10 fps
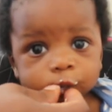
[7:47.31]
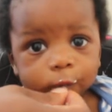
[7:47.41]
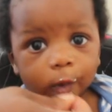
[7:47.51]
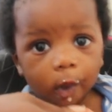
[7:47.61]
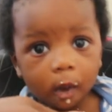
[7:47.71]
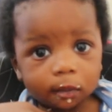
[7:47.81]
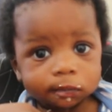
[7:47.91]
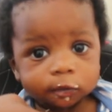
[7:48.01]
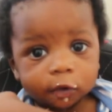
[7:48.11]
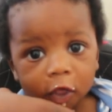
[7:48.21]
eats in a
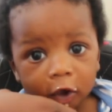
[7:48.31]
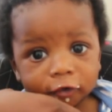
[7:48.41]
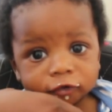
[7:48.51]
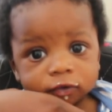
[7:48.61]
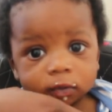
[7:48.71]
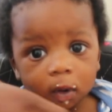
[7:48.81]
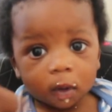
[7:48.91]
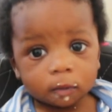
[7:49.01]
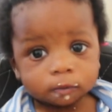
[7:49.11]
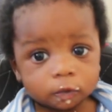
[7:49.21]
day in one of our
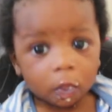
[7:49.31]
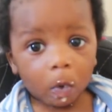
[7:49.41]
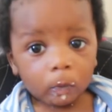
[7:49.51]
videos.